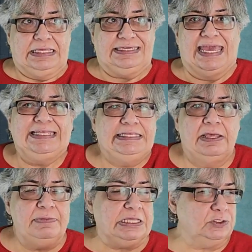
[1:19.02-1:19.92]
get
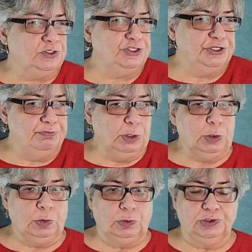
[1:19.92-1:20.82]
them into the
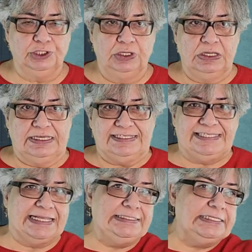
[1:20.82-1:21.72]
mood,
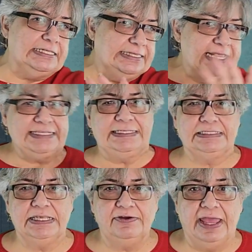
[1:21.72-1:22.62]
set the
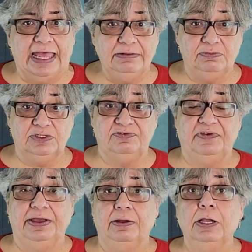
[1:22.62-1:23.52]
necessary
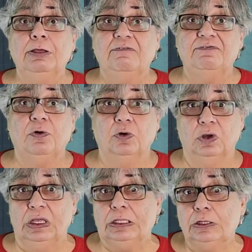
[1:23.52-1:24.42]
atmosphere
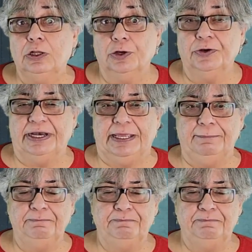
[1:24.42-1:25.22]
for learning.